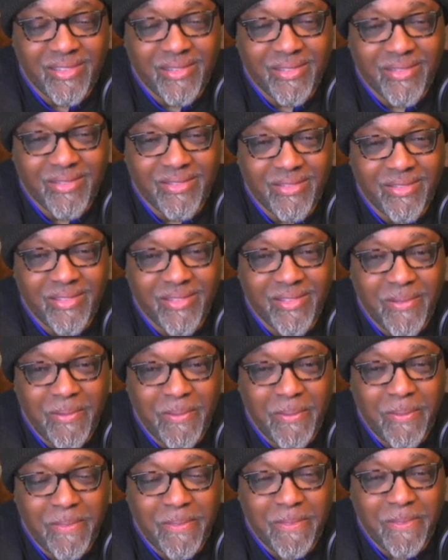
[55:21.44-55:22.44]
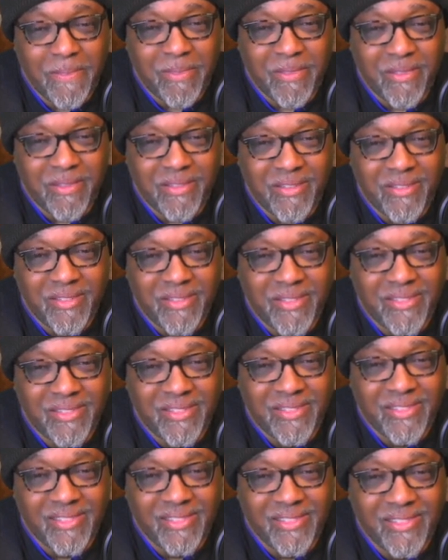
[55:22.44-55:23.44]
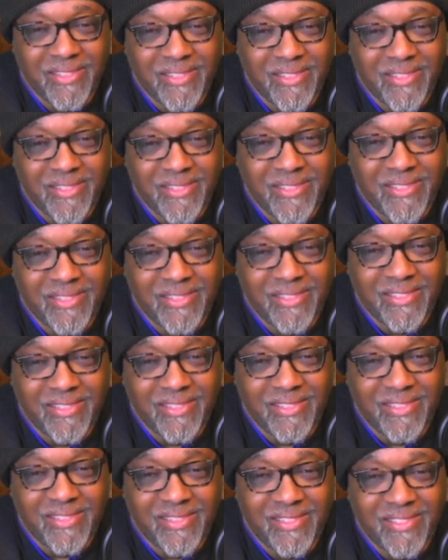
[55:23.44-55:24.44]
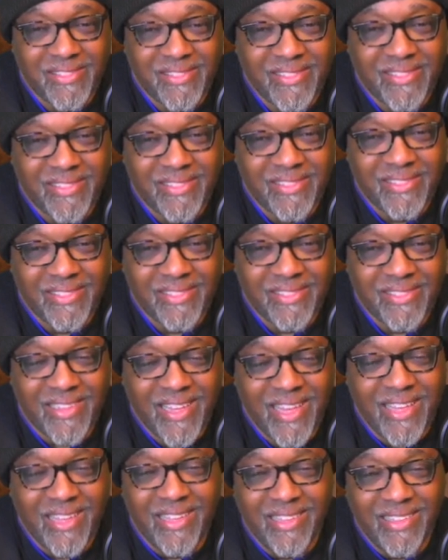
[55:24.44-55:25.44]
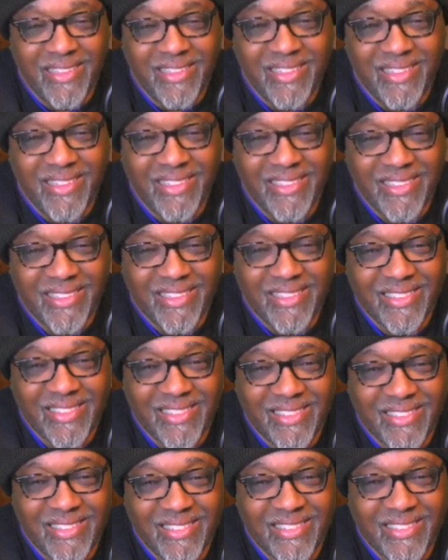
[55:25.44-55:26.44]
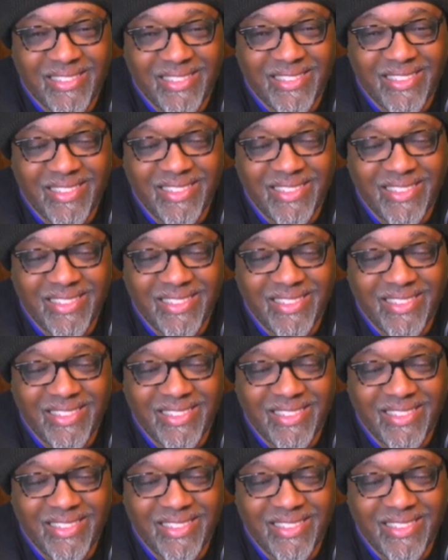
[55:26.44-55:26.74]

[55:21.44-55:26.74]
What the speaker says: The person shown says nothing.